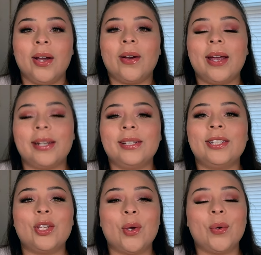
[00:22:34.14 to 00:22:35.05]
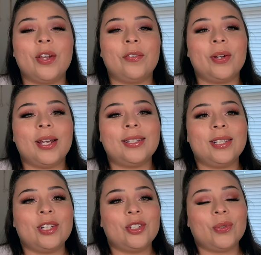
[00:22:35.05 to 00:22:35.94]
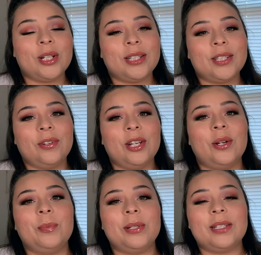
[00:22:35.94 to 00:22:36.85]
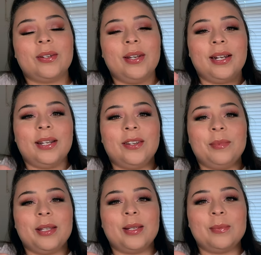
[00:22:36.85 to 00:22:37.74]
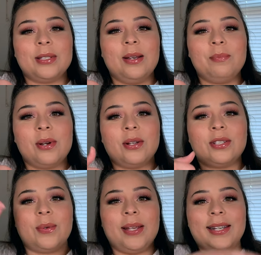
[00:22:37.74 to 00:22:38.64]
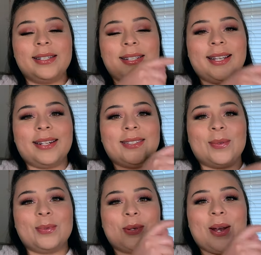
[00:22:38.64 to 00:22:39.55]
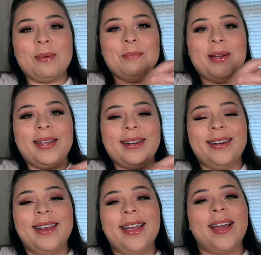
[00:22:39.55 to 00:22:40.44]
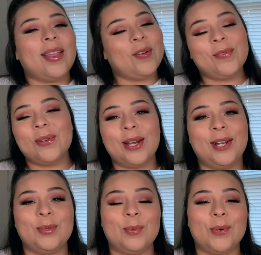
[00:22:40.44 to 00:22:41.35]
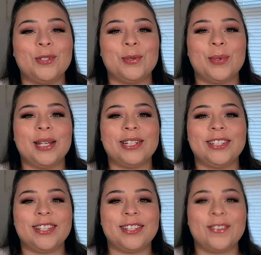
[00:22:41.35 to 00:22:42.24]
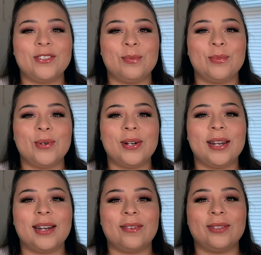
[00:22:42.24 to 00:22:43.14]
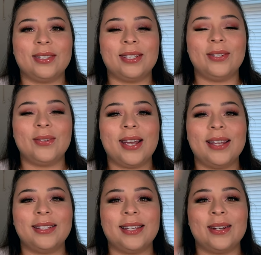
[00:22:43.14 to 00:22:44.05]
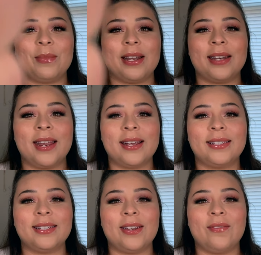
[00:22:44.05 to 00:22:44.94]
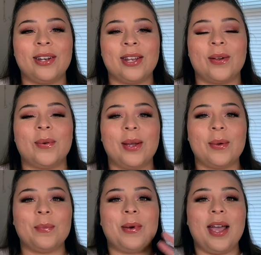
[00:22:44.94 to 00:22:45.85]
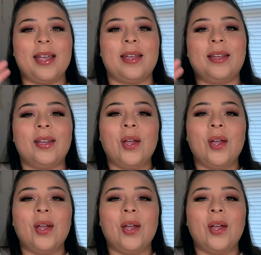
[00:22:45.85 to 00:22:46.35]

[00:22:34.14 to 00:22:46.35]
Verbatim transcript: Alright, so if you guys enjoyed this video, please go ahead and give me a thumbs up. Also hit that subscribe button. I love you guys, but always remember that Jesus loves you more, and I will see you guys in my next video. Bye!